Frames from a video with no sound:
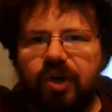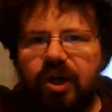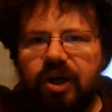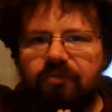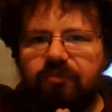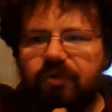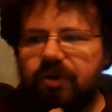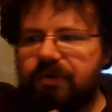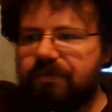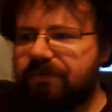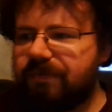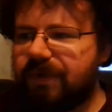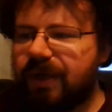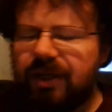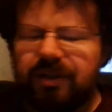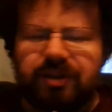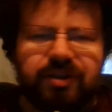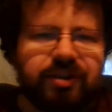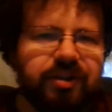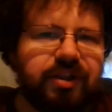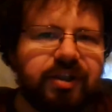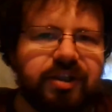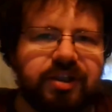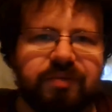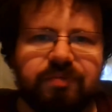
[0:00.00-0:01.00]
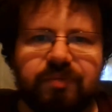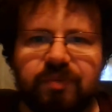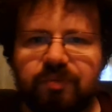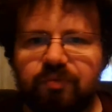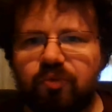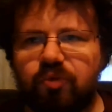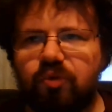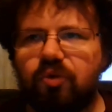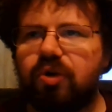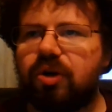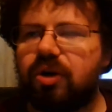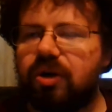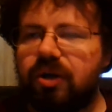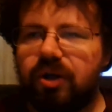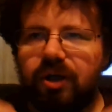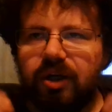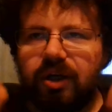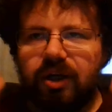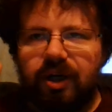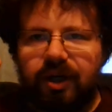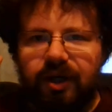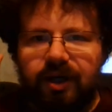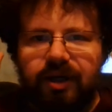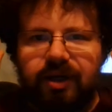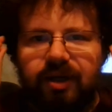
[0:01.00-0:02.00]
And what fascinates me more
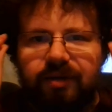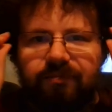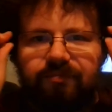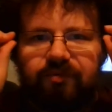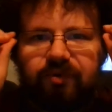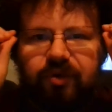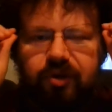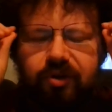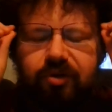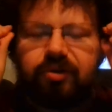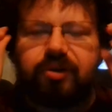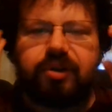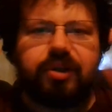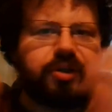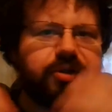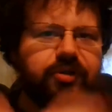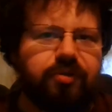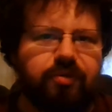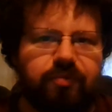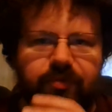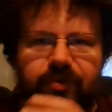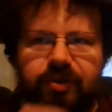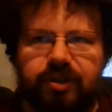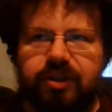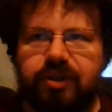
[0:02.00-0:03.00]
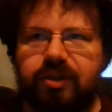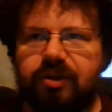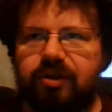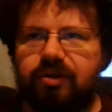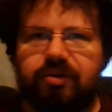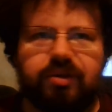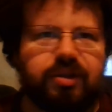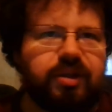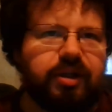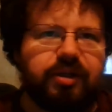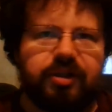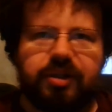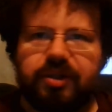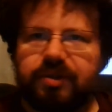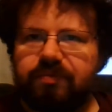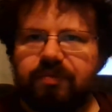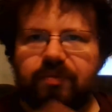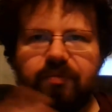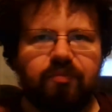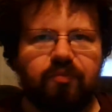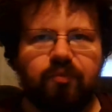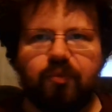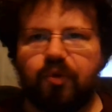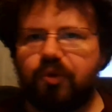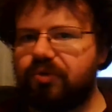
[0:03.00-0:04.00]
and I've learned this over the years, not just
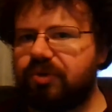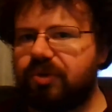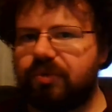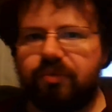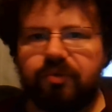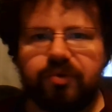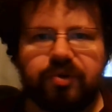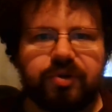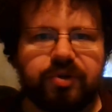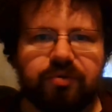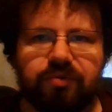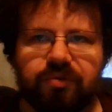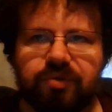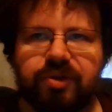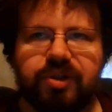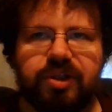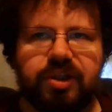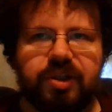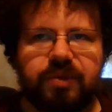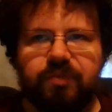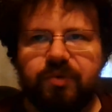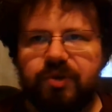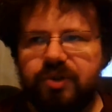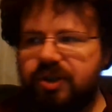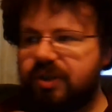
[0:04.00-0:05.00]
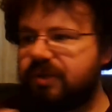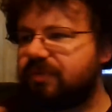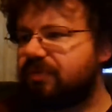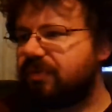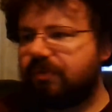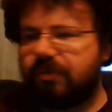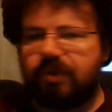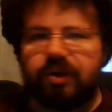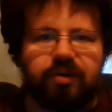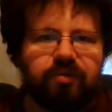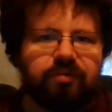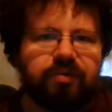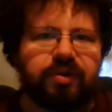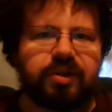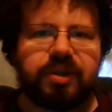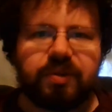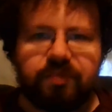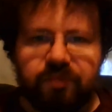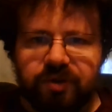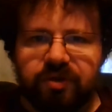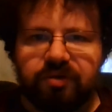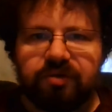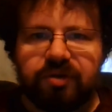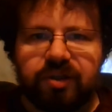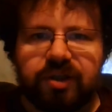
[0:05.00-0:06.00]
from multiple sources, but just from my own
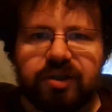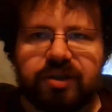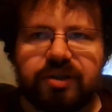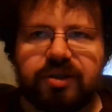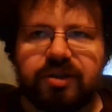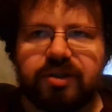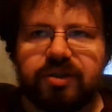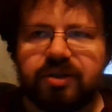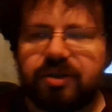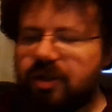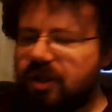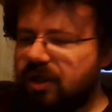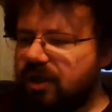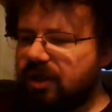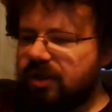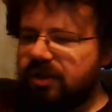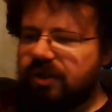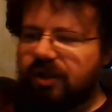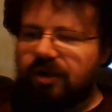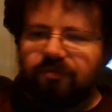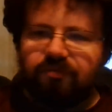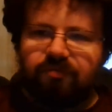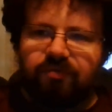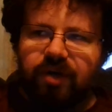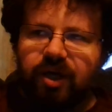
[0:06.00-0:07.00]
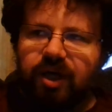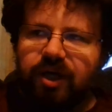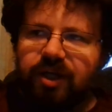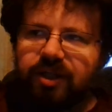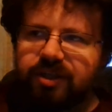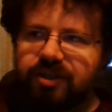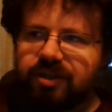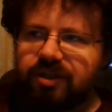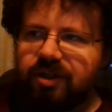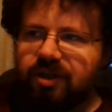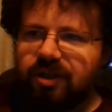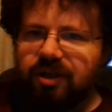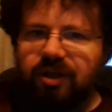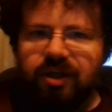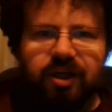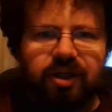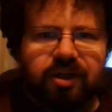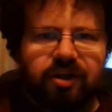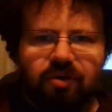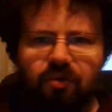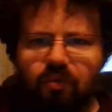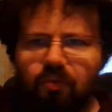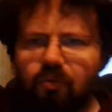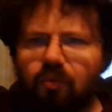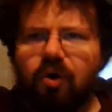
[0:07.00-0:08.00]
experiences, that rats
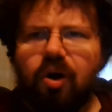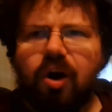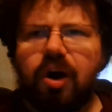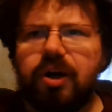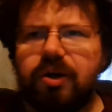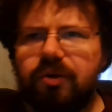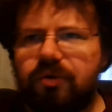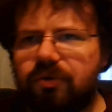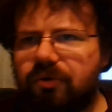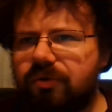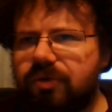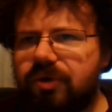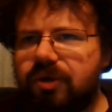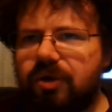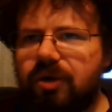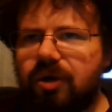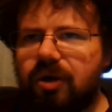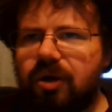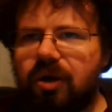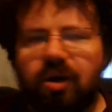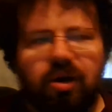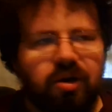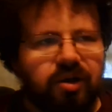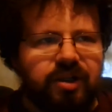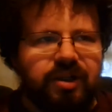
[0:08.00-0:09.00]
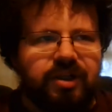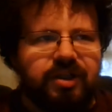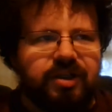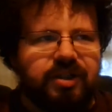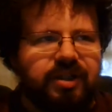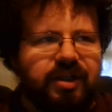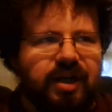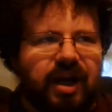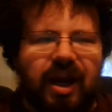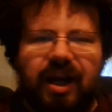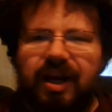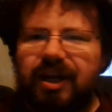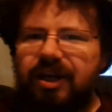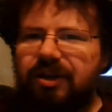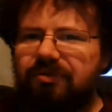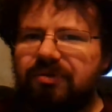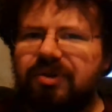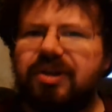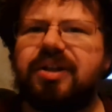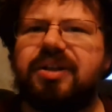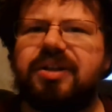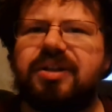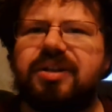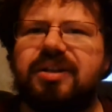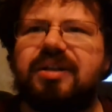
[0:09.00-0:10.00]
in the wild are these
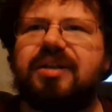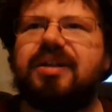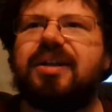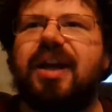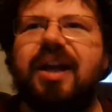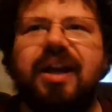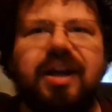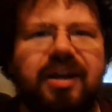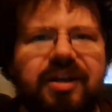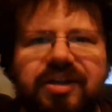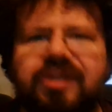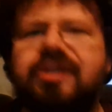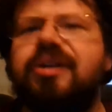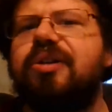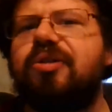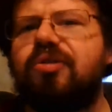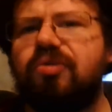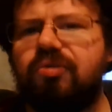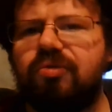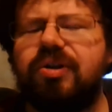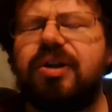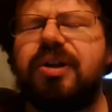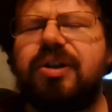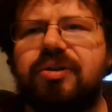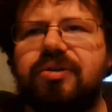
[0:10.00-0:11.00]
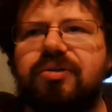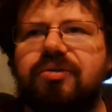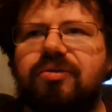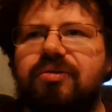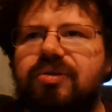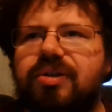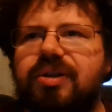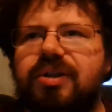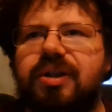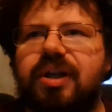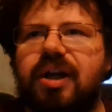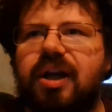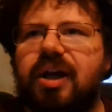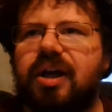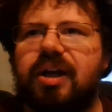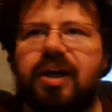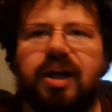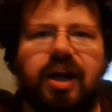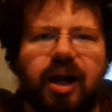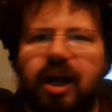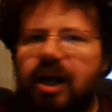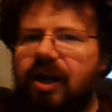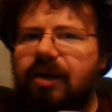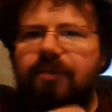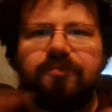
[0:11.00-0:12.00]
gangrenous, nasty creatures that
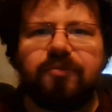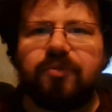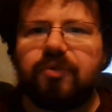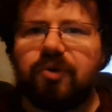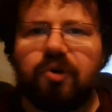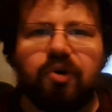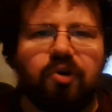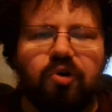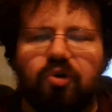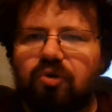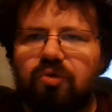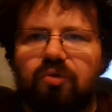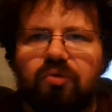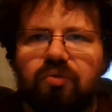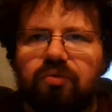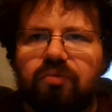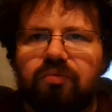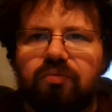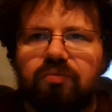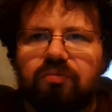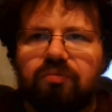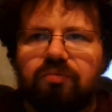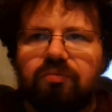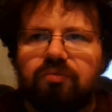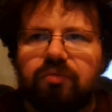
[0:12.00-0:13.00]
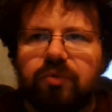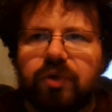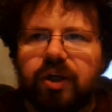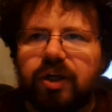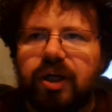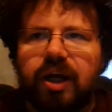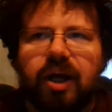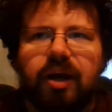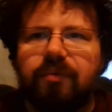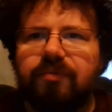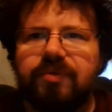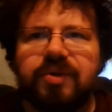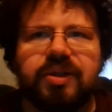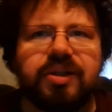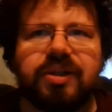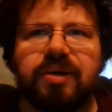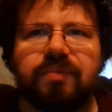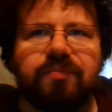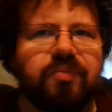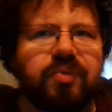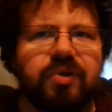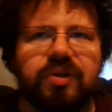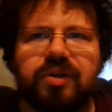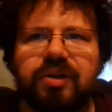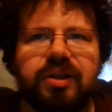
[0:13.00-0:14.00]
have no. They have
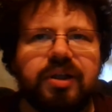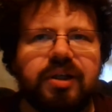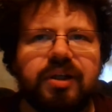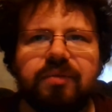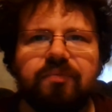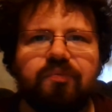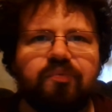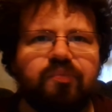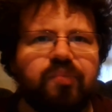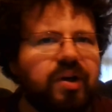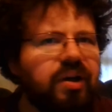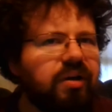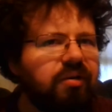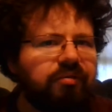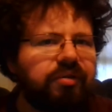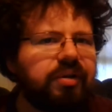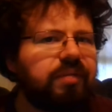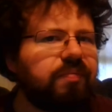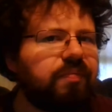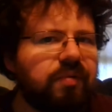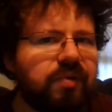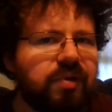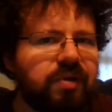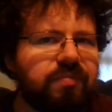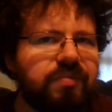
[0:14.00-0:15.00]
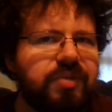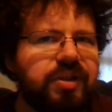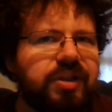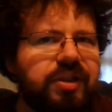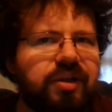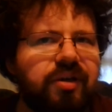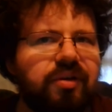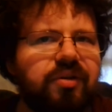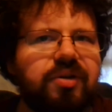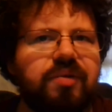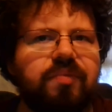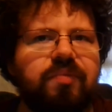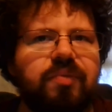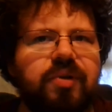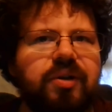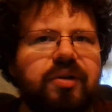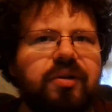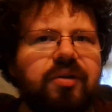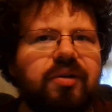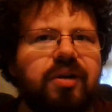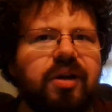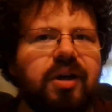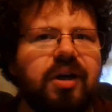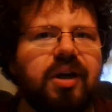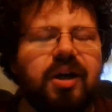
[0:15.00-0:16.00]
sympathy barely for themselves, but
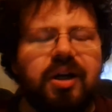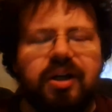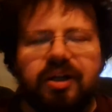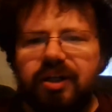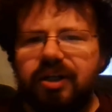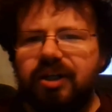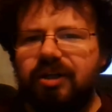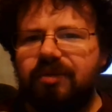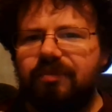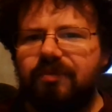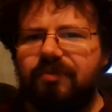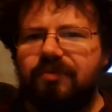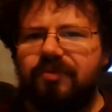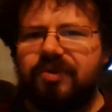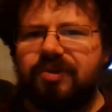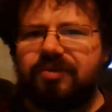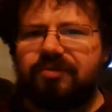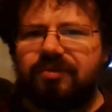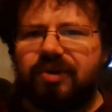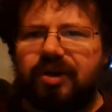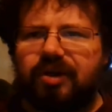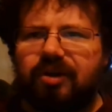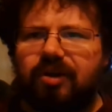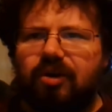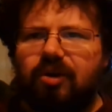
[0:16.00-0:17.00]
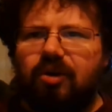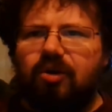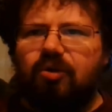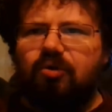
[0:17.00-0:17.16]
they're. Think of them as like